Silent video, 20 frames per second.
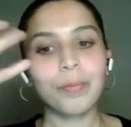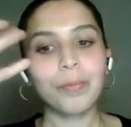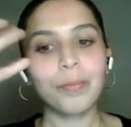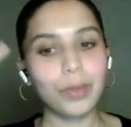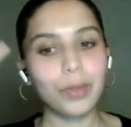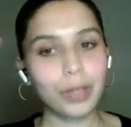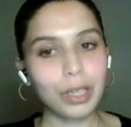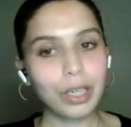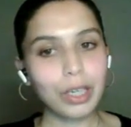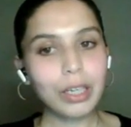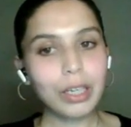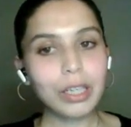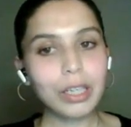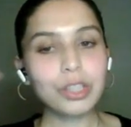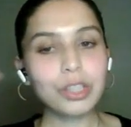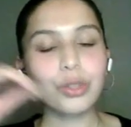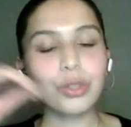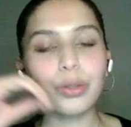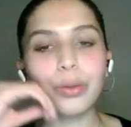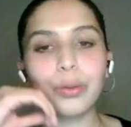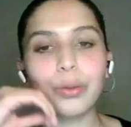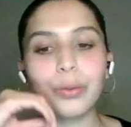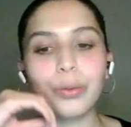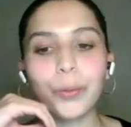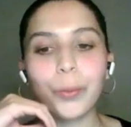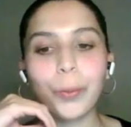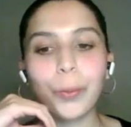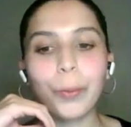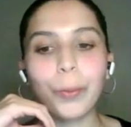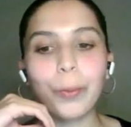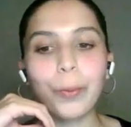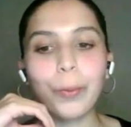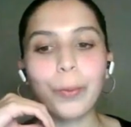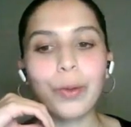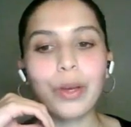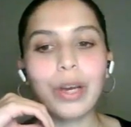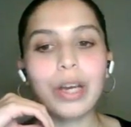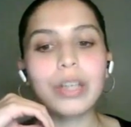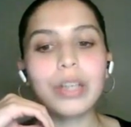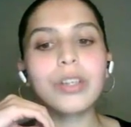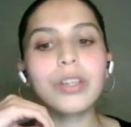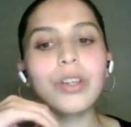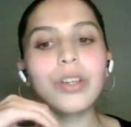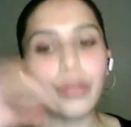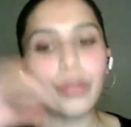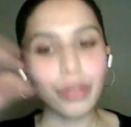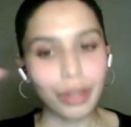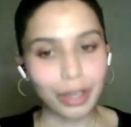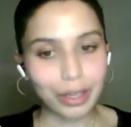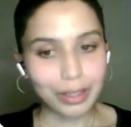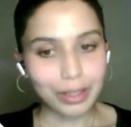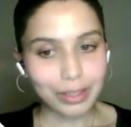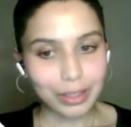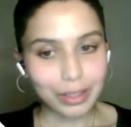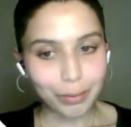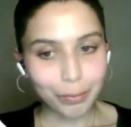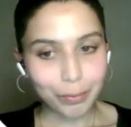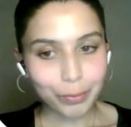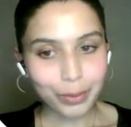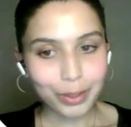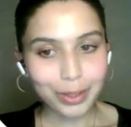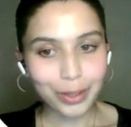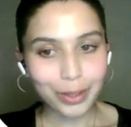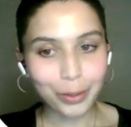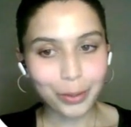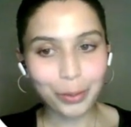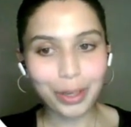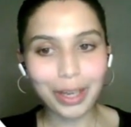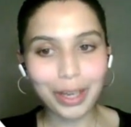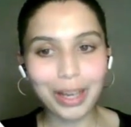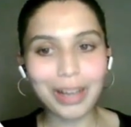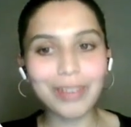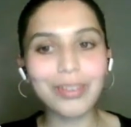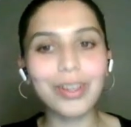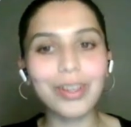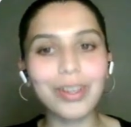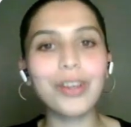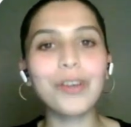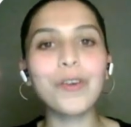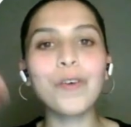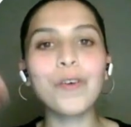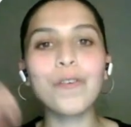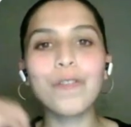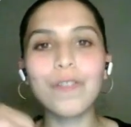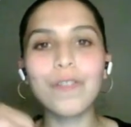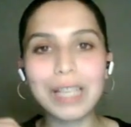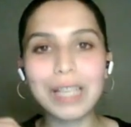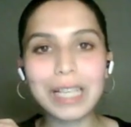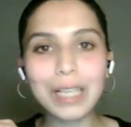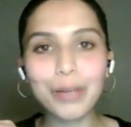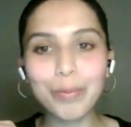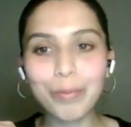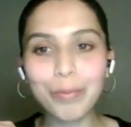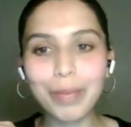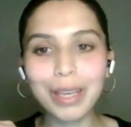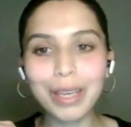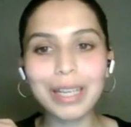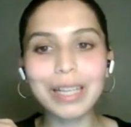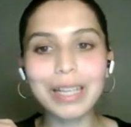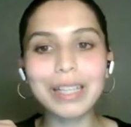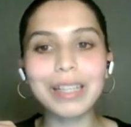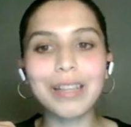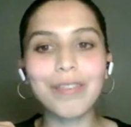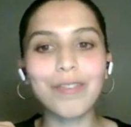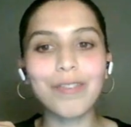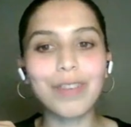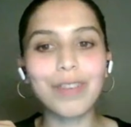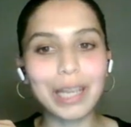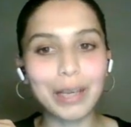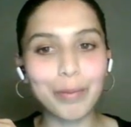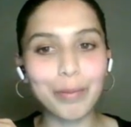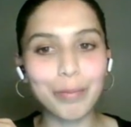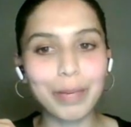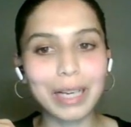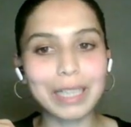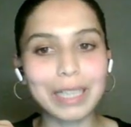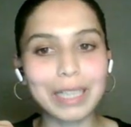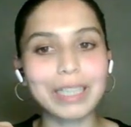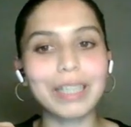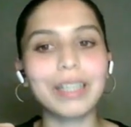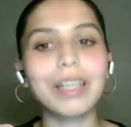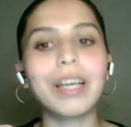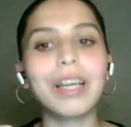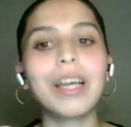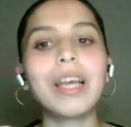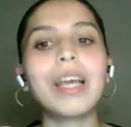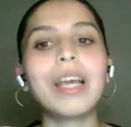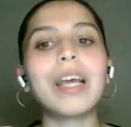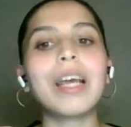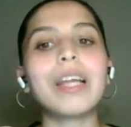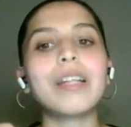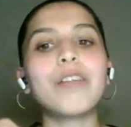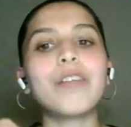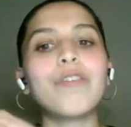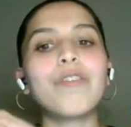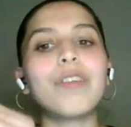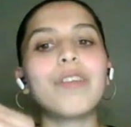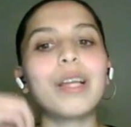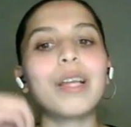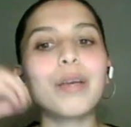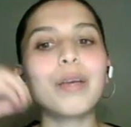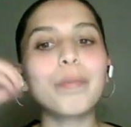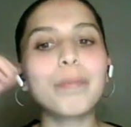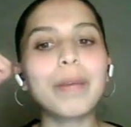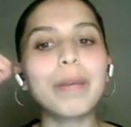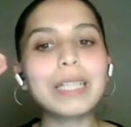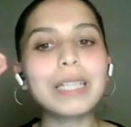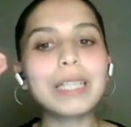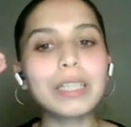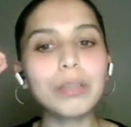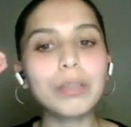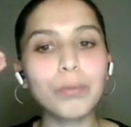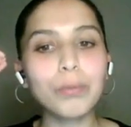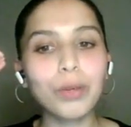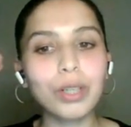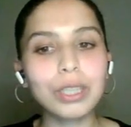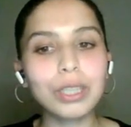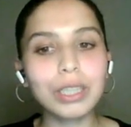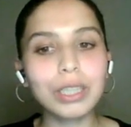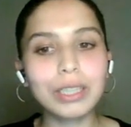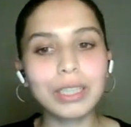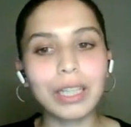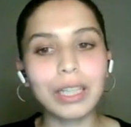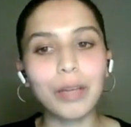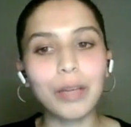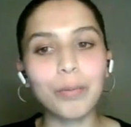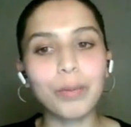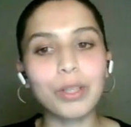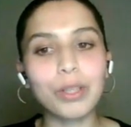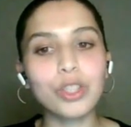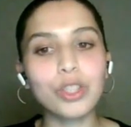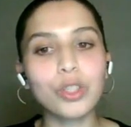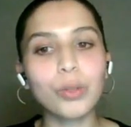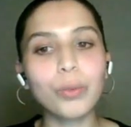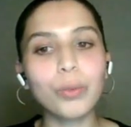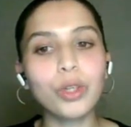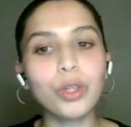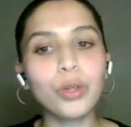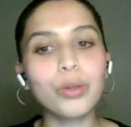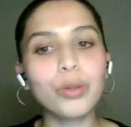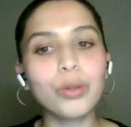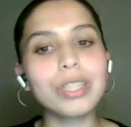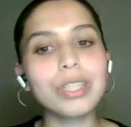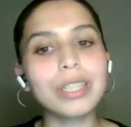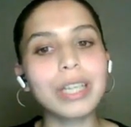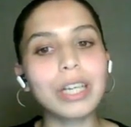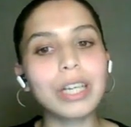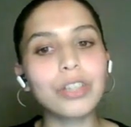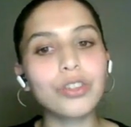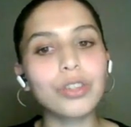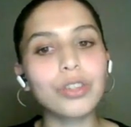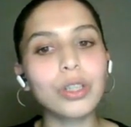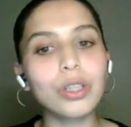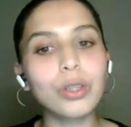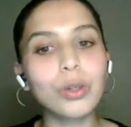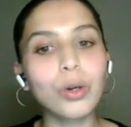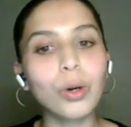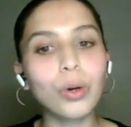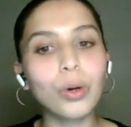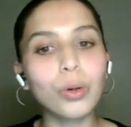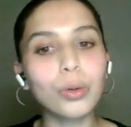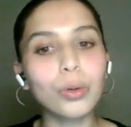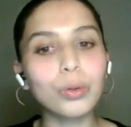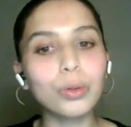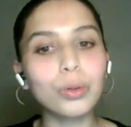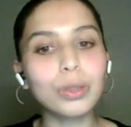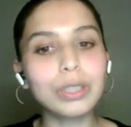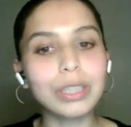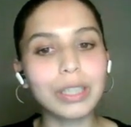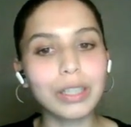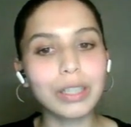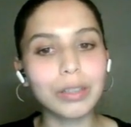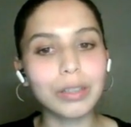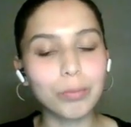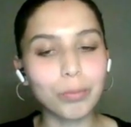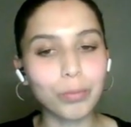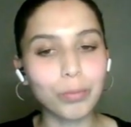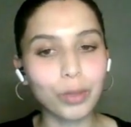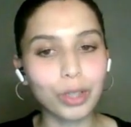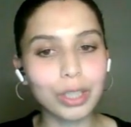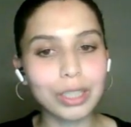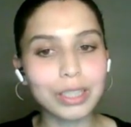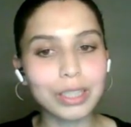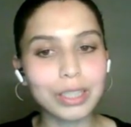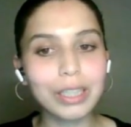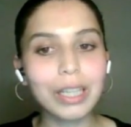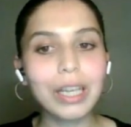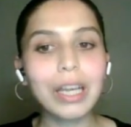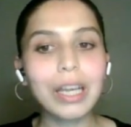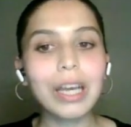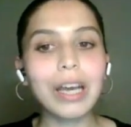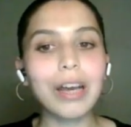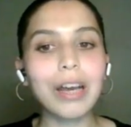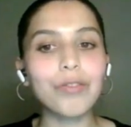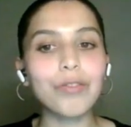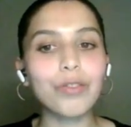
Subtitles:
Okay, so another example, we have Philomena the phlegmatic. The phlegmatic body type is someone who is naturally cold and moist, and